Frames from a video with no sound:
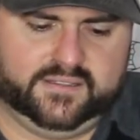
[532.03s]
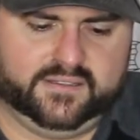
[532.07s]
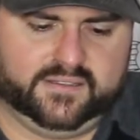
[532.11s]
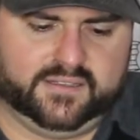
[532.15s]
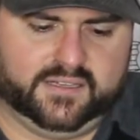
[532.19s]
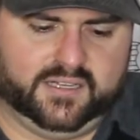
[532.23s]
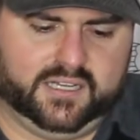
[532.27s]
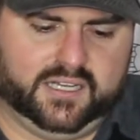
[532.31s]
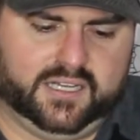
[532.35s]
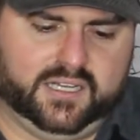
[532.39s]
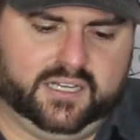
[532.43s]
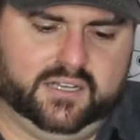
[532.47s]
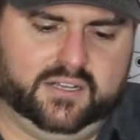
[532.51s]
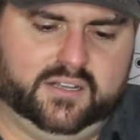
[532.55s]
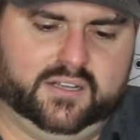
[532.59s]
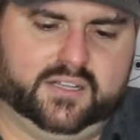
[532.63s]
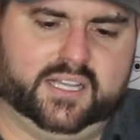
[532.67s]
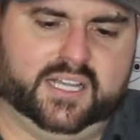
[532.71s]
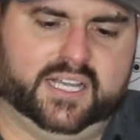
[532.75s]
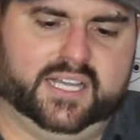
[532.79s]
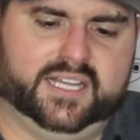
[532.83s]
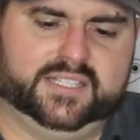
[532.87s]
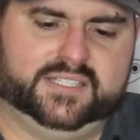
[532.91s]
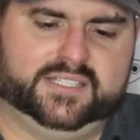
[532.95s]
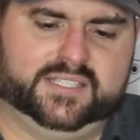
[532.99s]
All
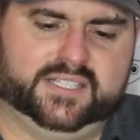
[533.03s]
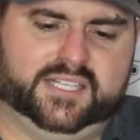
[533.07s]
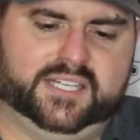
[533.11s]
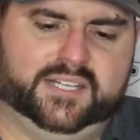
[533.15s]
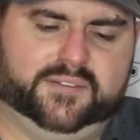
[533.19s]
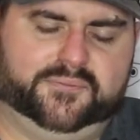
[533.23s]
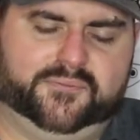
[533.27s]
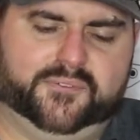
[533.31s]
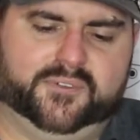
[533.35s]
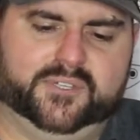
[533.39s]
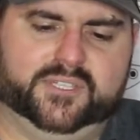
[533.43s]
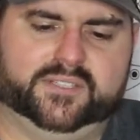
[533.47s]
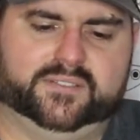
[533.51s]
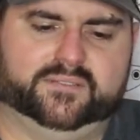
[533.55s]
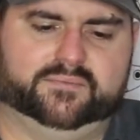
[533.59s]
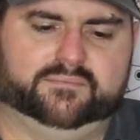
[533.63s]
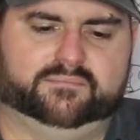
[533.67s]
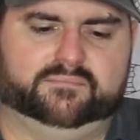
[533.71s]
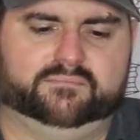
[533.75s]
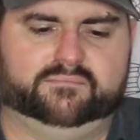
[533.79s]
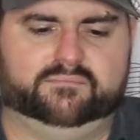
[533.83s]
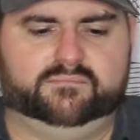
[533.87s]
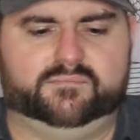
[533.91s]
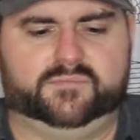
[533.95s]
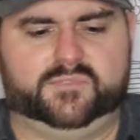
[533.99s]
kinds of different
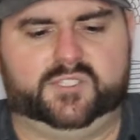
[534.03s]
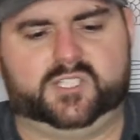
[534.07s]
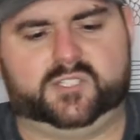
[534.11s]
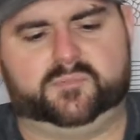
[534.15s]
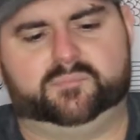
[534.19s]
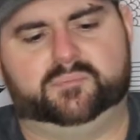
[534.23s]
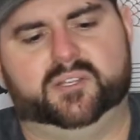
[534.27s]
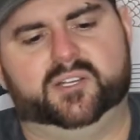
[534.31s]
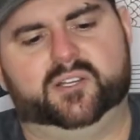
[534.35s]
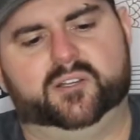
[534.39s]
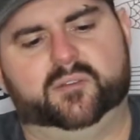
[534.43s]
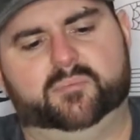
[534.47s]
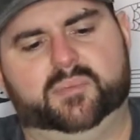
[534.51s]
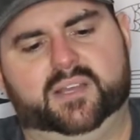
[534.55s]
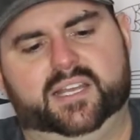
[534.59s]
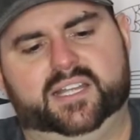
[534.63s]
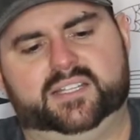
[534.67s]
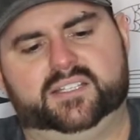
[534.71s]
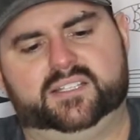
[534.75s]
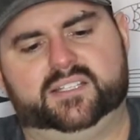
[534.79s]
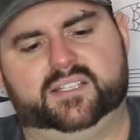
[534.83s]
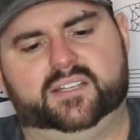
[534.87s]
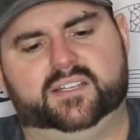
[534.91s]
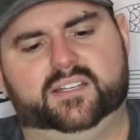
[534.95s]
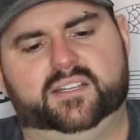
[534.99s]

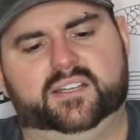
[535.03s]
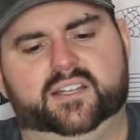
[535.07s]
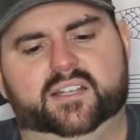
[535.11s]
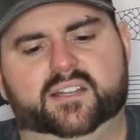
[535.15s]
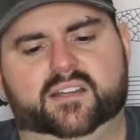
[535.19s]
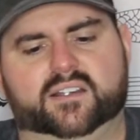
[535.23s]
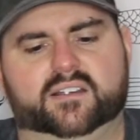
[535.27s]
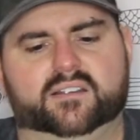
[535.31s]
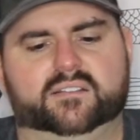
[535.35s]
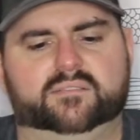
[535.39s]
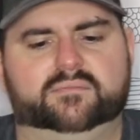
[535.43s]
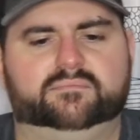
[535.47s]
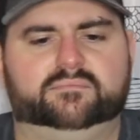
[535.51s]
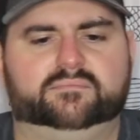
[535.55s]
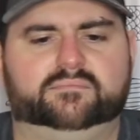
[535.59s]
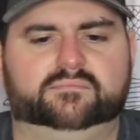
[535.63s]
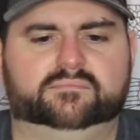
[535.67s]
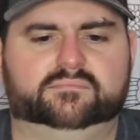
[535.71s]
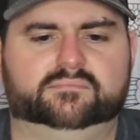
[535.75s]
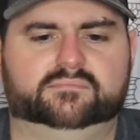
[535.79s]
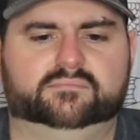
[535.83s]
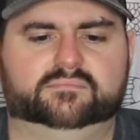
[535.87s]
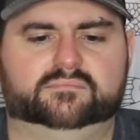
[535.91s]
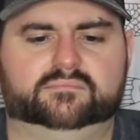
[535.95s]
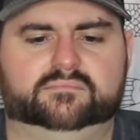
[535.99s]
spinnerbaits in here.
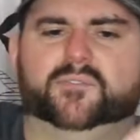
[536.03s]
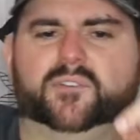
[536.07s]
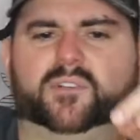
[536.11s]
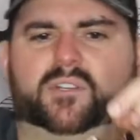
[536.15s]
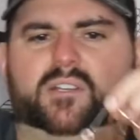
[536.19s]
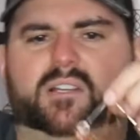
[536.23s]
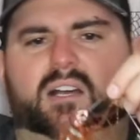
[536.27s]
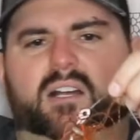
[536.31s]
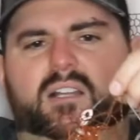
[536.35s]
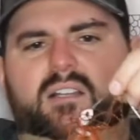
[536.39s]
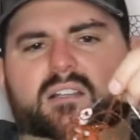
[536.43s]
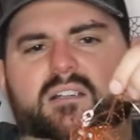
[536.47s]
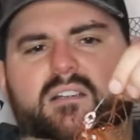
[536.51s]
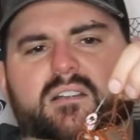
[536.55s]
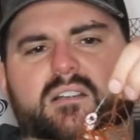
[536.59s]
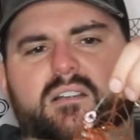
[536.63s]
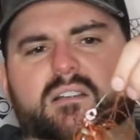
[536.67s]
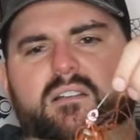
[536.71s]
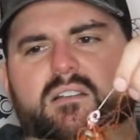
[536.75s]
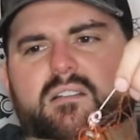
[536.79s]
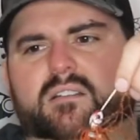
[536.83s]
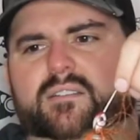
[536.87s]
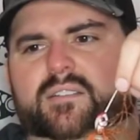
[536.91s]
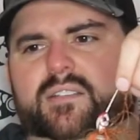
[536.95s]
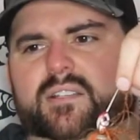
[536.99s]
Different
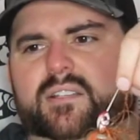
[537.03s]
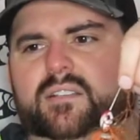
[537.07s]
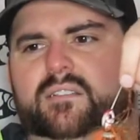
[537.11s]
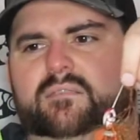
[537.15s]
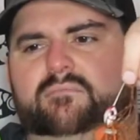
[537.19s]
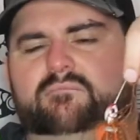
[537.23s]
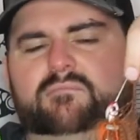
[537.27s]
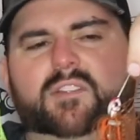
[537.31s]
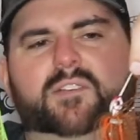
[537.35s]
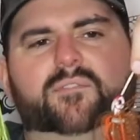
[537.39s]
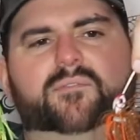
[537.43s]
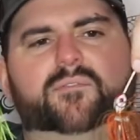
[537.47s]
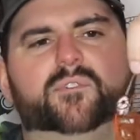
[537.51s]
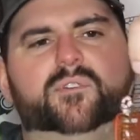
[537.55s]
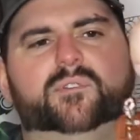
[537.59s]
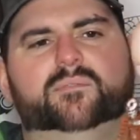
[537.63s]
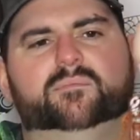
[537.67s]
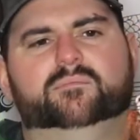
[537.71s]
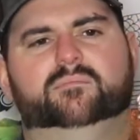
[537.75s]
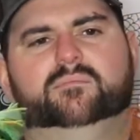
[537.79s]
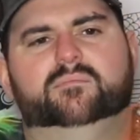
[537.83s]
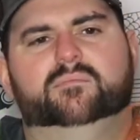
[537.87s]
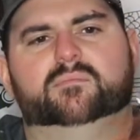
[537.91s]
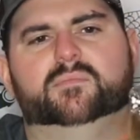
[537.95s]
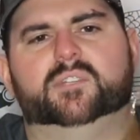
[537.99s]
colors and
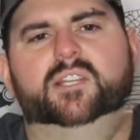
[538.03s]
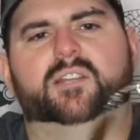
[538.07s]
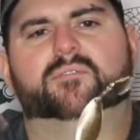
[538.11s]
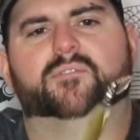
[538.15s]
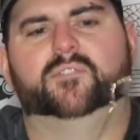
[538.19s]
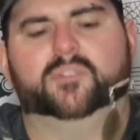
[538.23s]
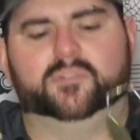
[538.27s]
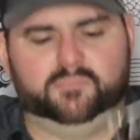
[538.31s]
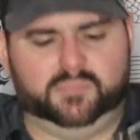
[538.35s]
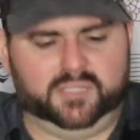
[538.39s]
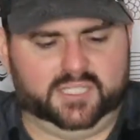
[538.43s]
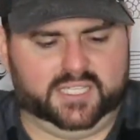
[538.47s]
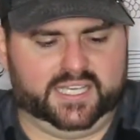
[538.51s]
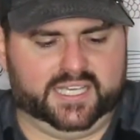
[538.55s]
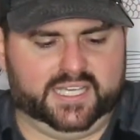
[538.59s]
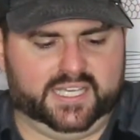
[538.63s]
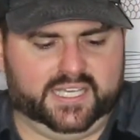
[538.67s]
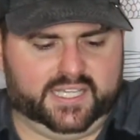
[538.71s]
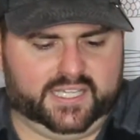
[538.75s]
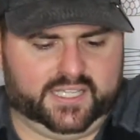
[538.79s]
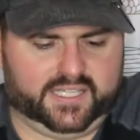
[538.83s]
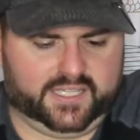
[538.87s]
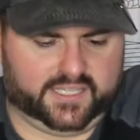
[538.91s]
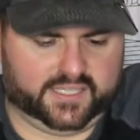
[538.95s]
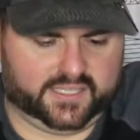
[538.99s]
different
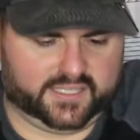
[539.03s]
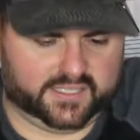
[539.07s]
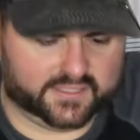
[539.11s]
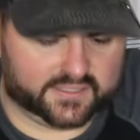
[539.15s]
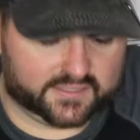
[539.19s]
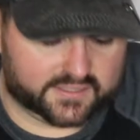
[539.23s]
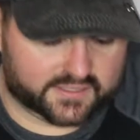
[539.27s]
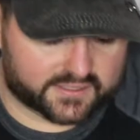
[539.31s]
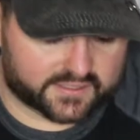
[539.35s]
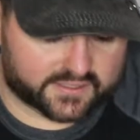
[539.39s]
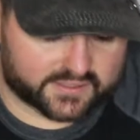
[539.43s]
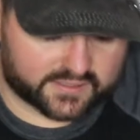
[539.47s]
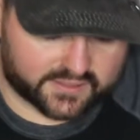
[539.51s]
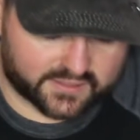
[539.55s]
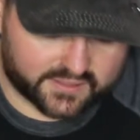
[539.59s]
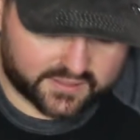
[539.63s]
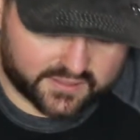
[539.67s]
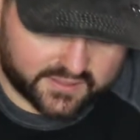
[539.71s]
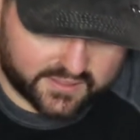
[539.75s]
blades.